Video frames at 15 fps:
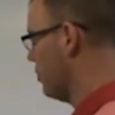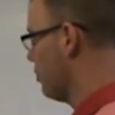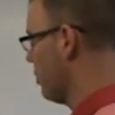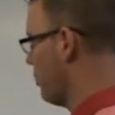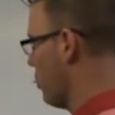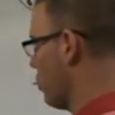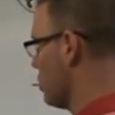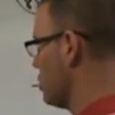
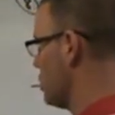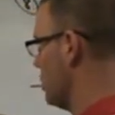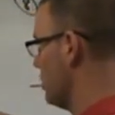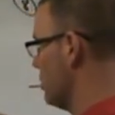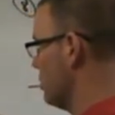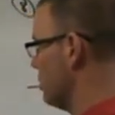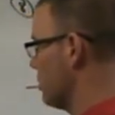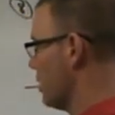proportion,
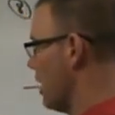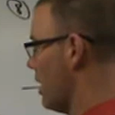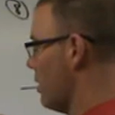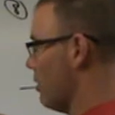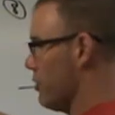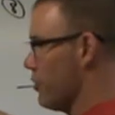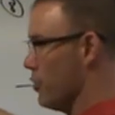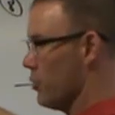okay, or
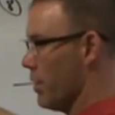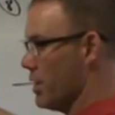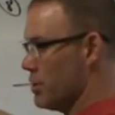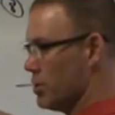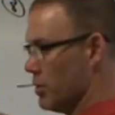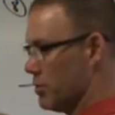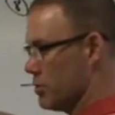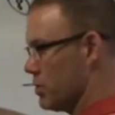a third
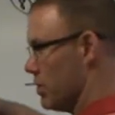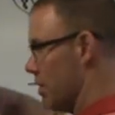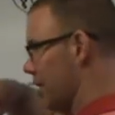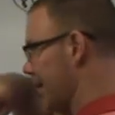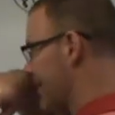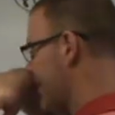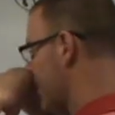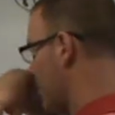ratio. So you
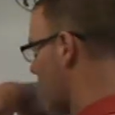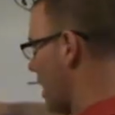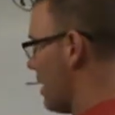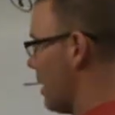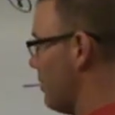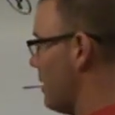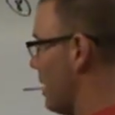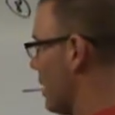need to do that.
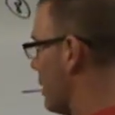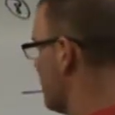I'm not going